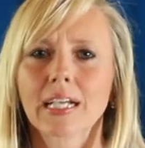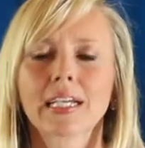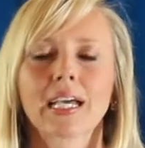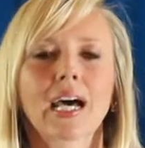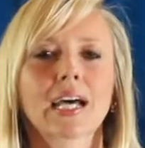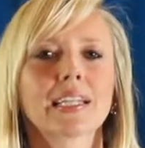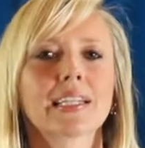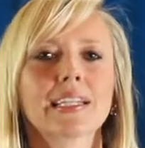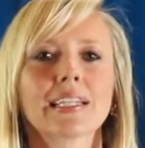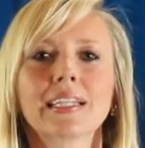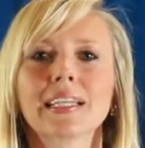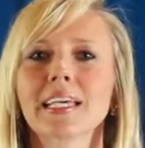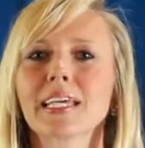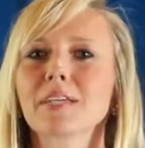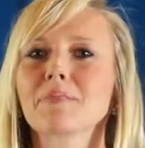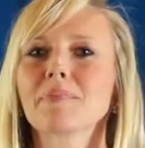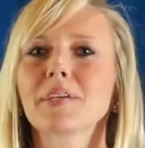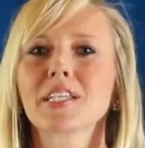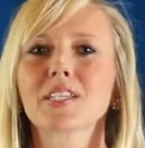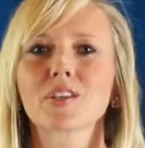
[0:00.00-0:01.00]
God,
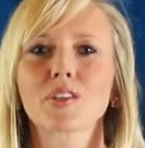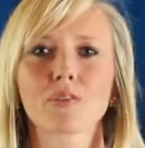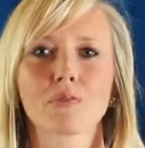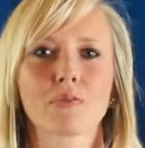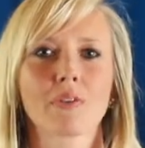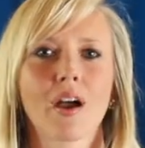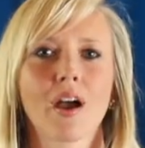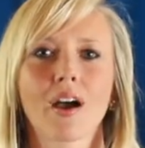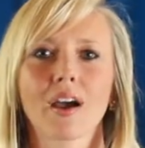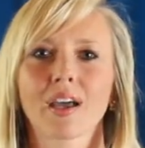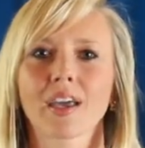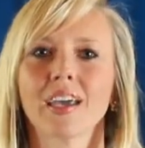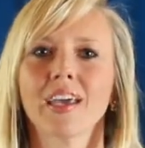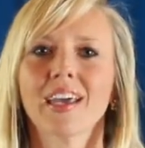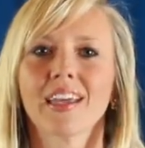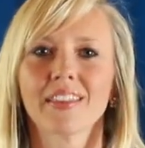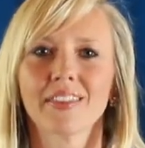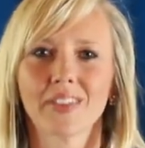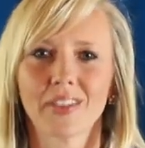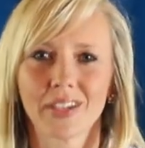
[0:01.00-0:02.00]
lead me to the rock
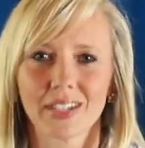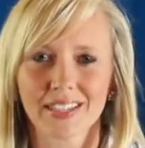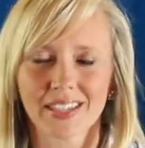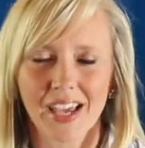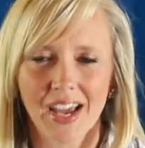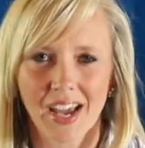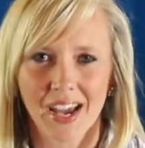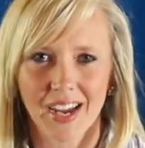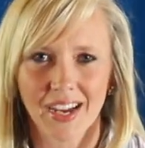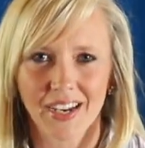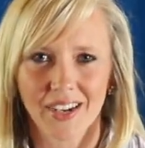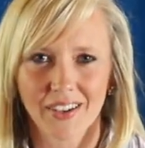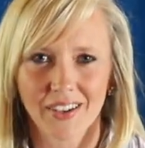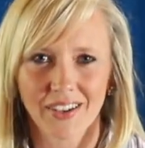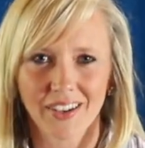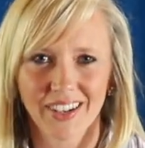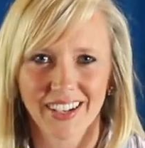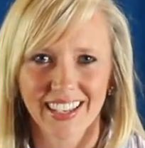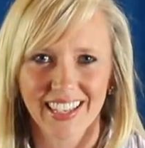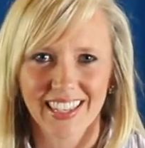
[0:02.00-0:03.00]
that is
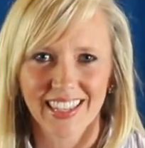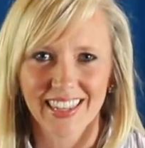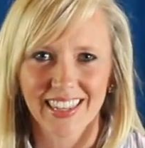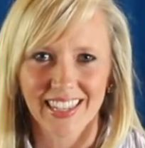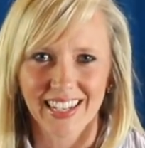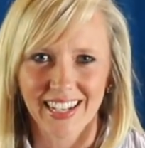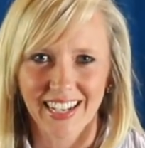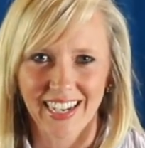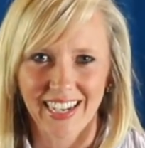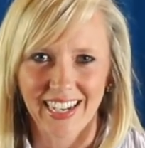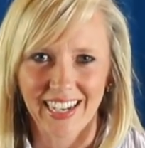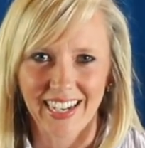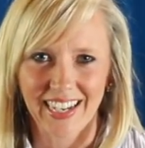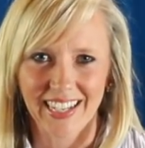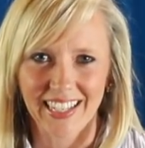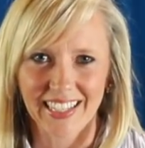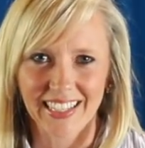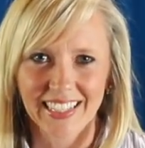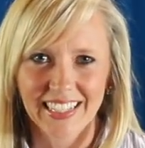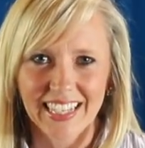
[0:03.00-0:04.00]
higher than
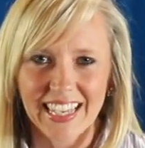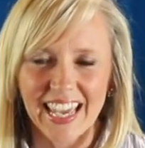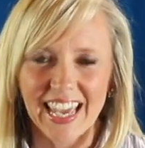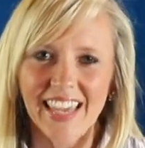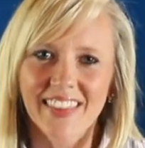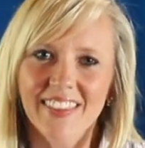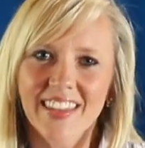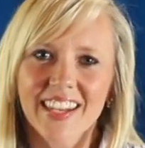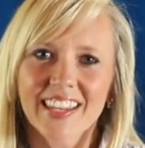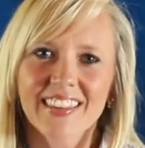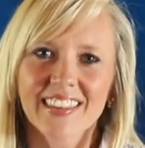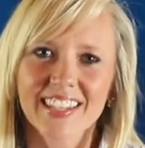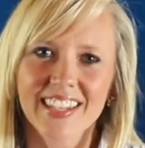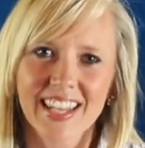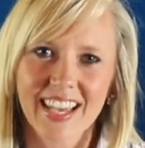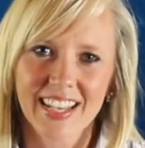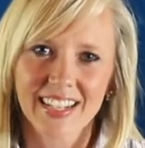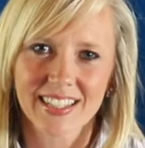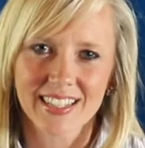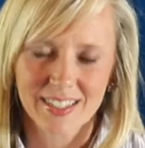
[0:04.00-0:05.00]
I. And then in the
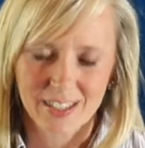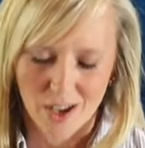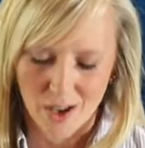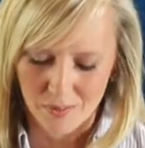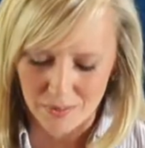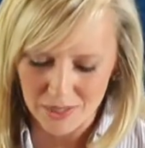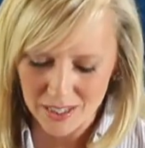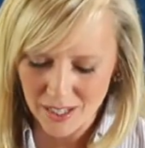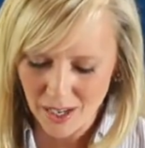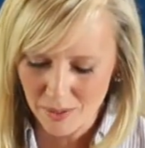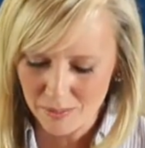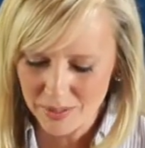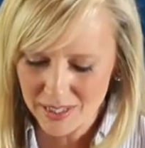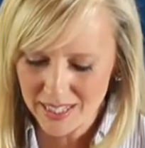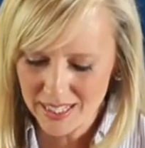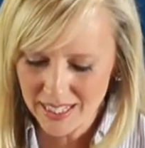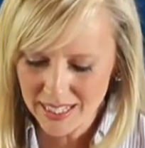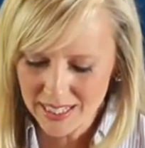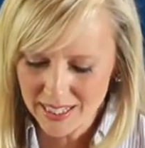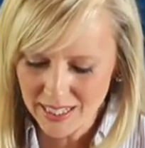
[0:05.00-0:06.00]
next Psalm, Psalm
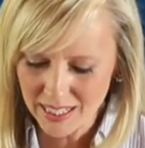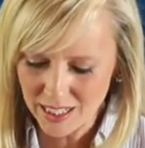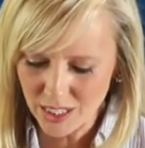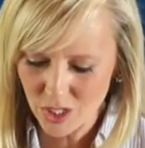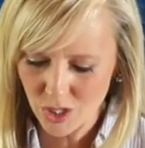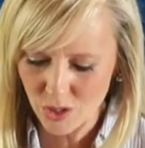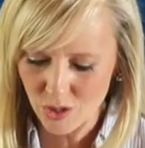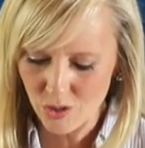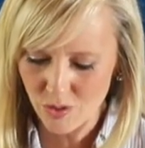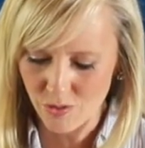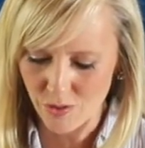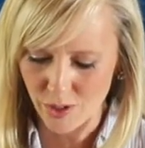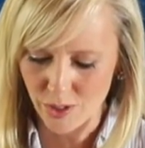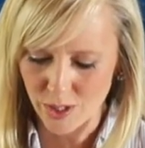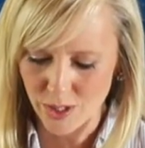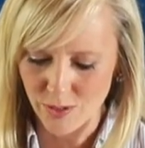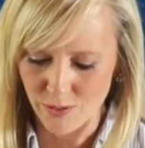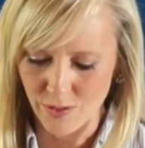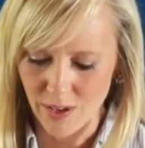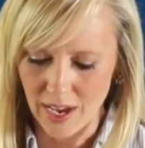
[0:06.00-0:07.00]
62,
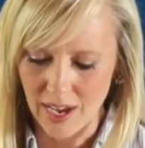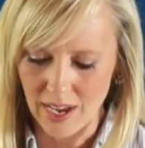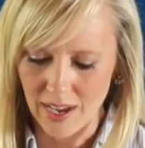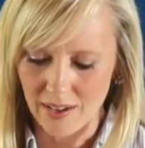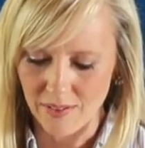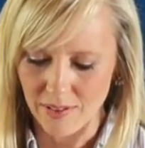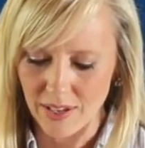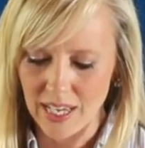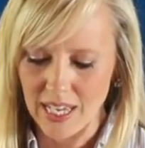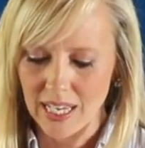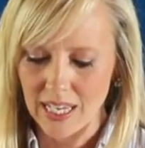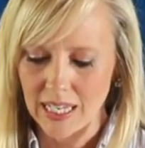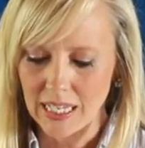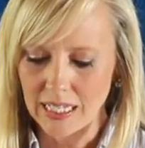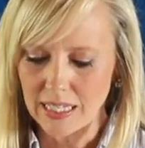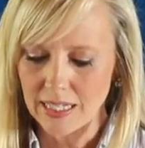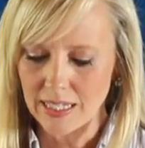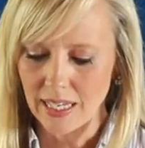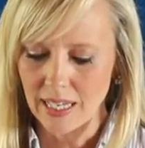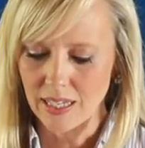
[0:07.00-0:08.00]
verse 5,
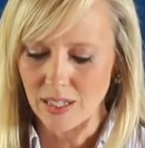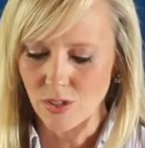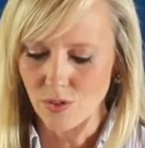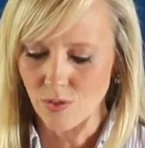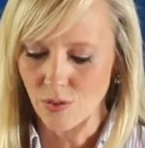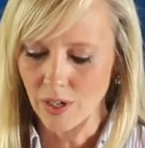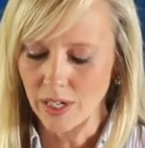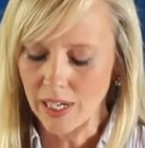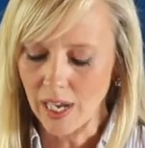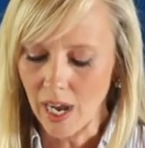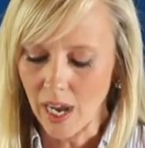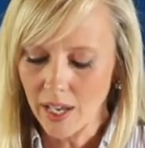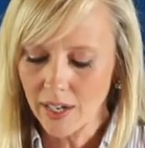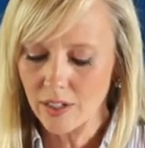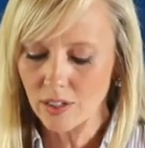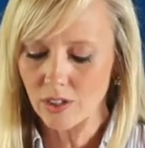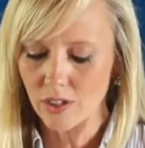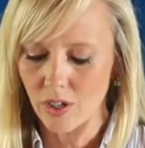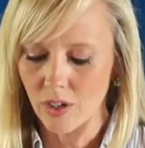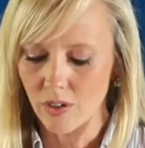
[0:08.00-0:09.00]
he says, For God
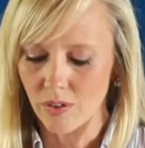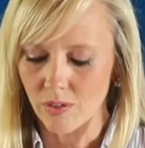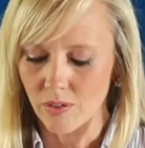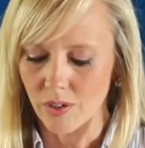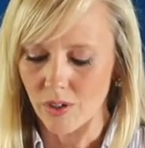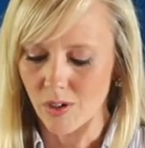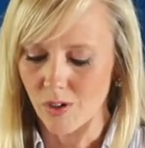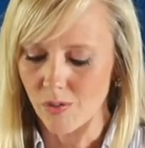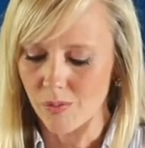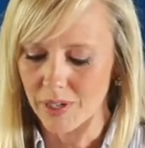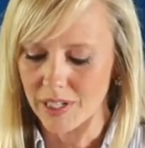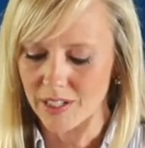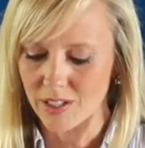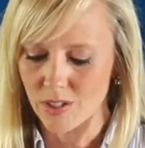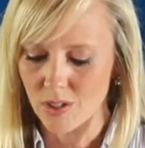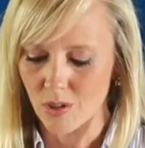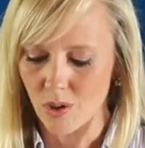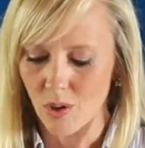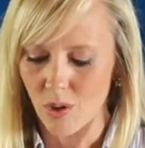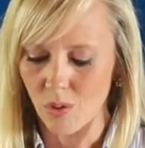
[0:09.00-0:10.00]
alone, O my
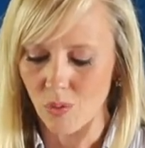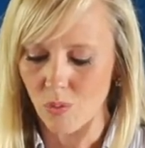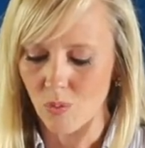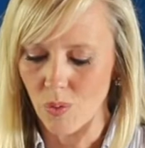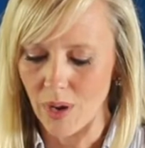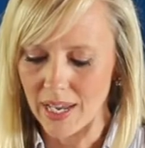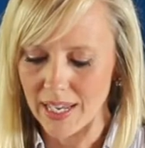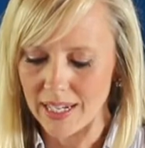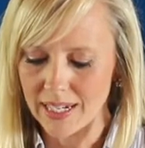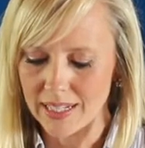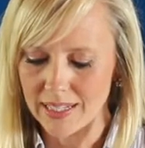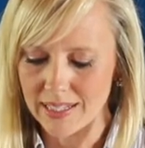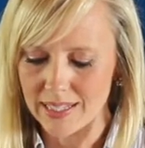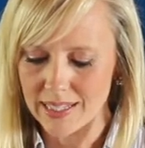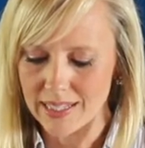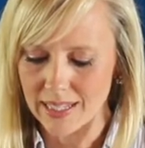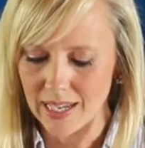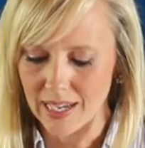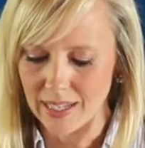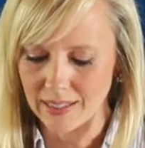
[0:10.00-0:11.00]
soul, wait in
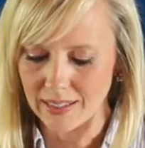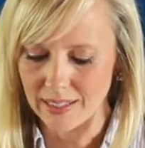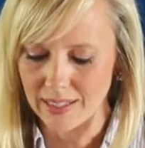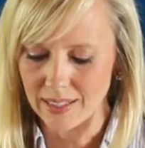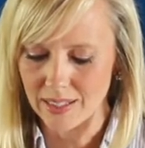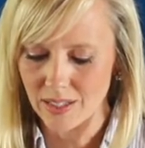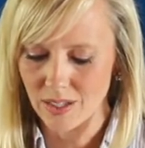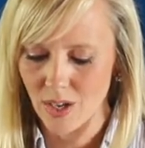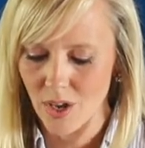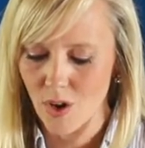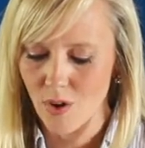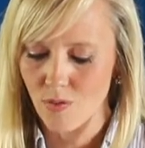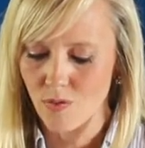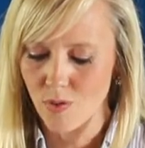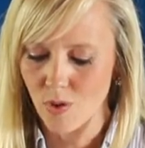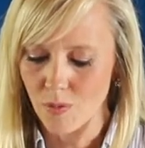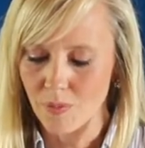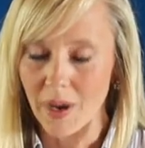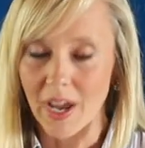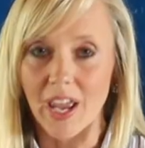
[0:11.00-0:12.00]
silence,
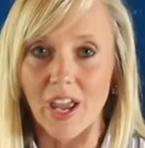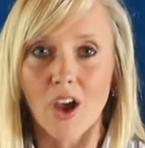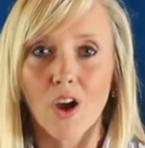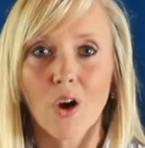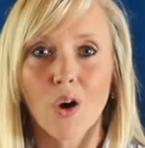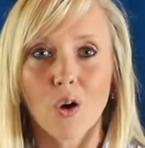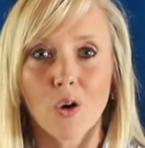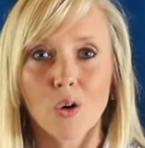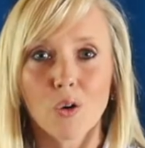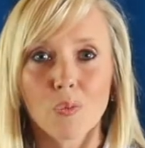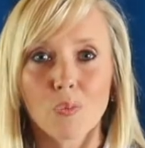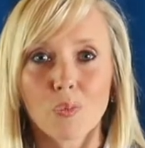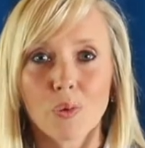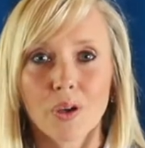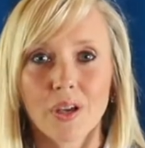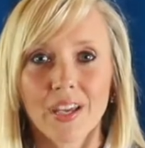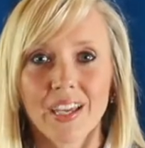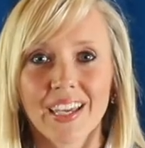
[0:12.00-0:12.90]
for my hope